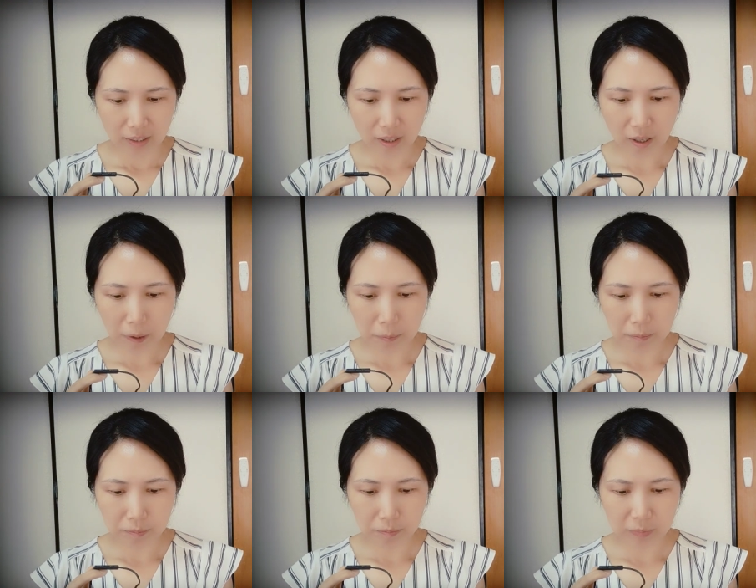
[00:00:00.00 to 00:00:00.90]

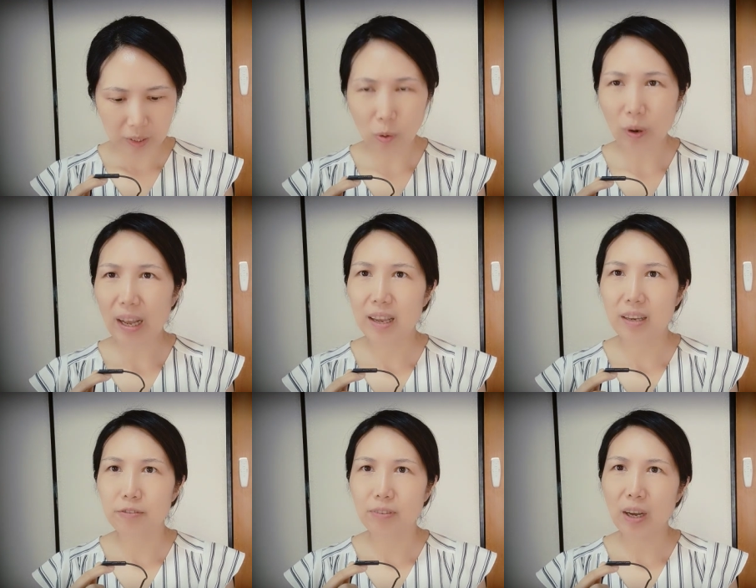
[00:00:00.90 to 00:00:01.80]
Um, so I
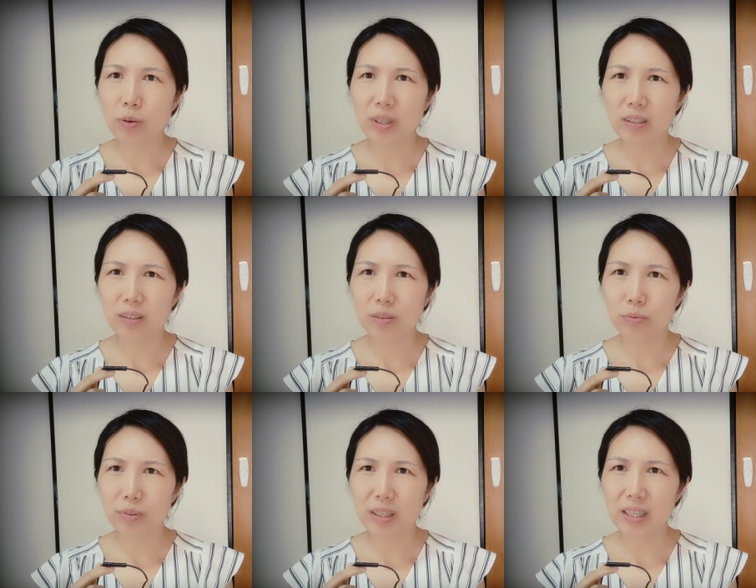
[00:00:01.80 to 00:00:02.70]
found it
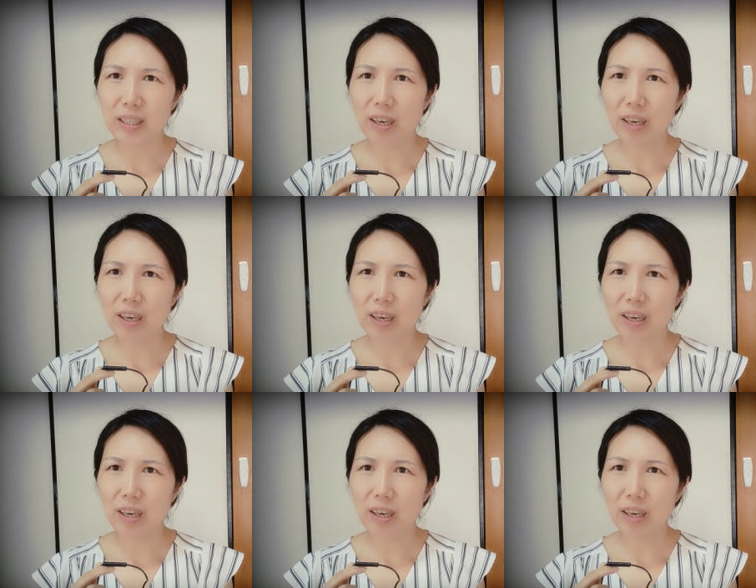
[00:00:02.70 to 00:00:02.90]
really